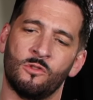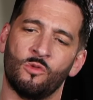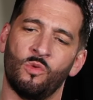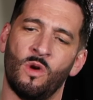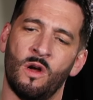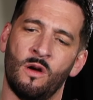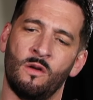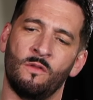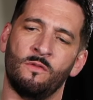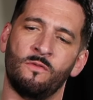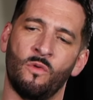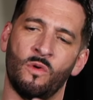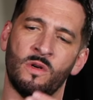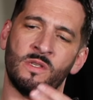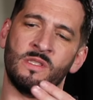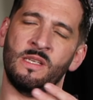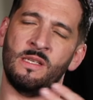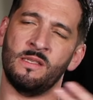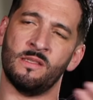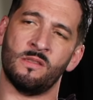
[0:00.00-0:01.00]
12,
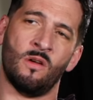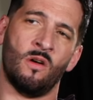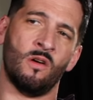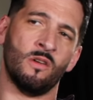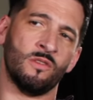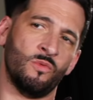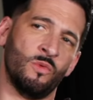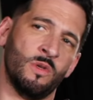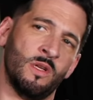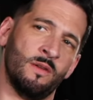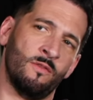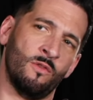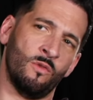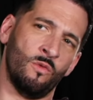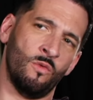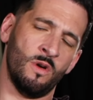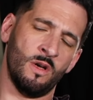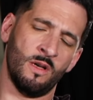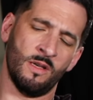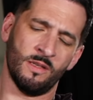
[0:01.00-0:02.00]
14 songs, whatever
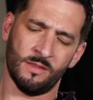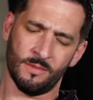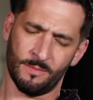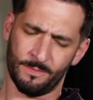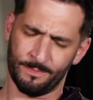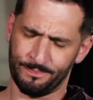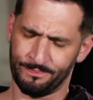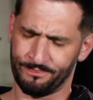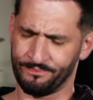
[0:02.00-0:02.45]
it mm-hmm. was.